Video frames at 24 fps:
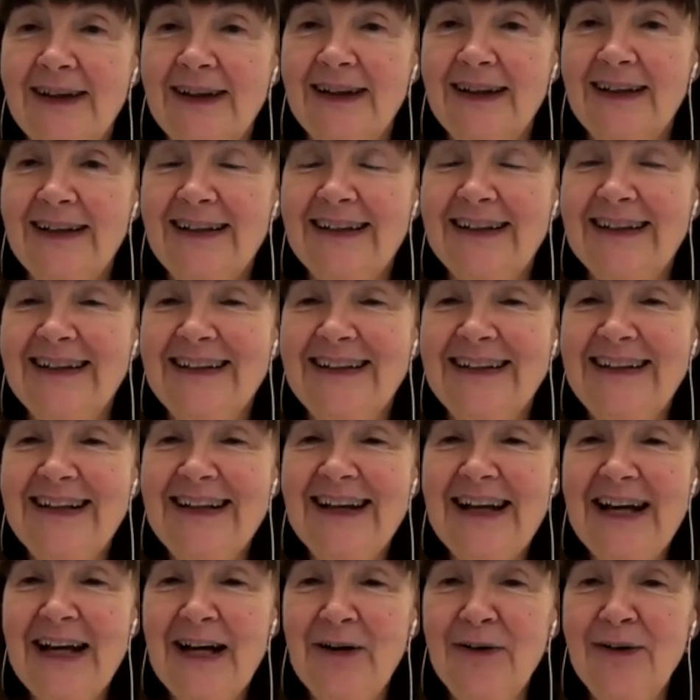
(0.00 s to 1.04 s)
Yeah.
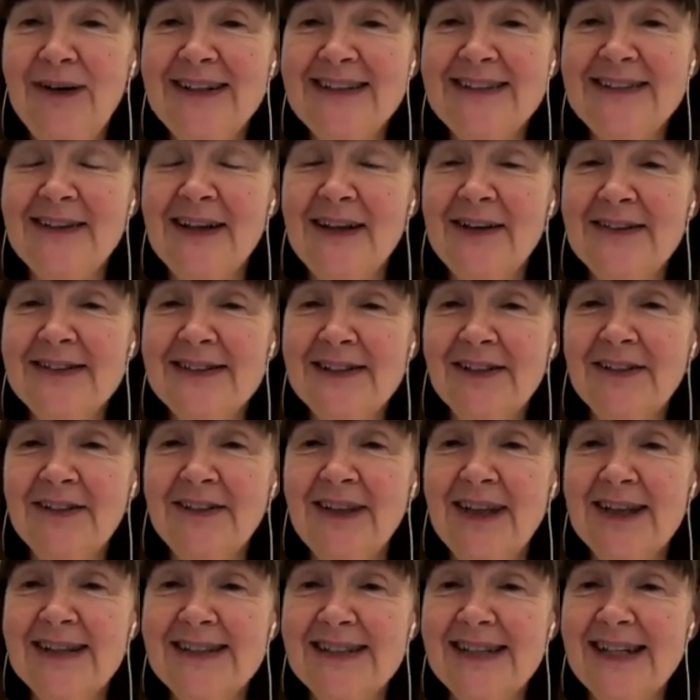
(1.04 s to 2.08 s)
No, it's a good
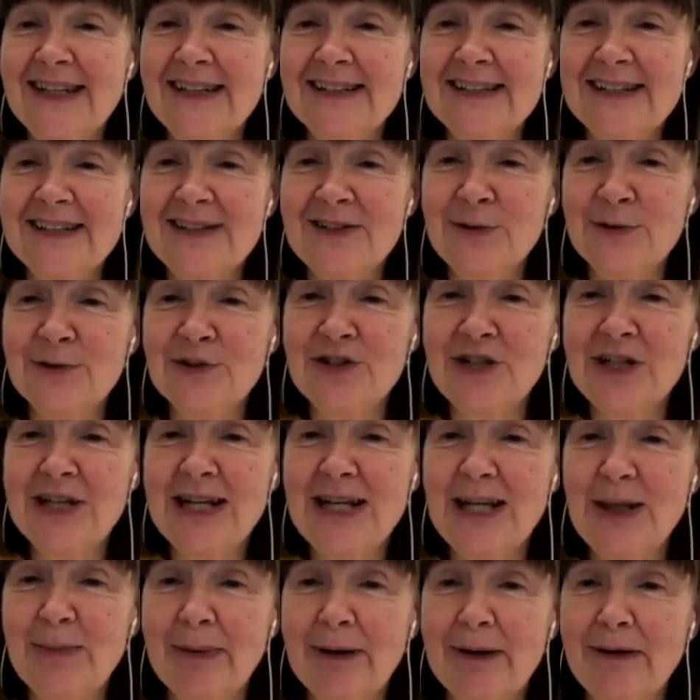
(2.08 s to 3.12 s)
idea because it's not
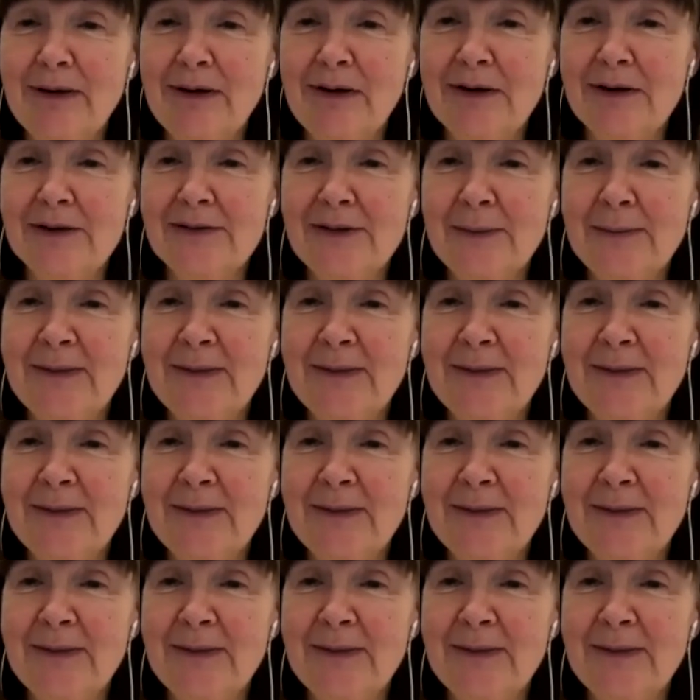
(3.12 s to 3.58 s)
cheap, our cards.